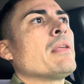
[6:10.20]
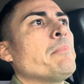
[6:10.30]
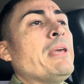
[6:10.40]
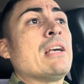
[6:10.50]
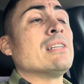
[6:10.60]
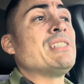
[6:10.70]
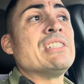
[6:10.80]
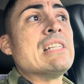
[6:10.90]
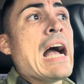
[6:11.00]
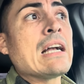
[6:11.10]
Because
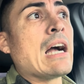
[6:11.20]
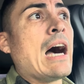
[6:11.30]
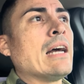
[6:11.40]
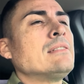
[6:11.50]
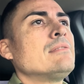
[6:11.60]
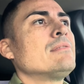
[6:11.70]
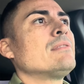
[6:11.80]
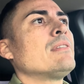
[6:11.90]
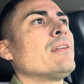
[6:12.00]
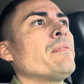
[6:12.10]
he's not God,
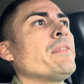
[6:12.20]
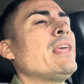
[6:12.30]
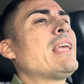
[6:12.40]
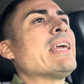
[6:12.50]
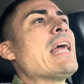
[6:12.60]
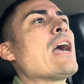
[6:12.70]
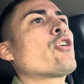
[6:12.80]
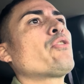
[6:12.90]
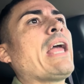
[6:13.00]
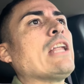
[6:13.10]
he cannot
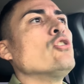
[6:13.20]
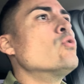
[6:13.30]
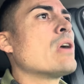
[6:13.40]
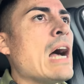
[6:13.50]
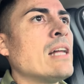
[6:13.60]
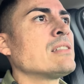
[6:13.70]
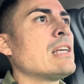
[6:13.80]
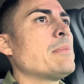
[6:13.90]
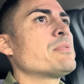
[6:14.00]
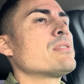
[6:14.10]
create new
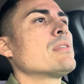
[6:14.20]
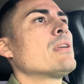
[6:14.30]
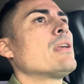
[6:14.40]
concepts.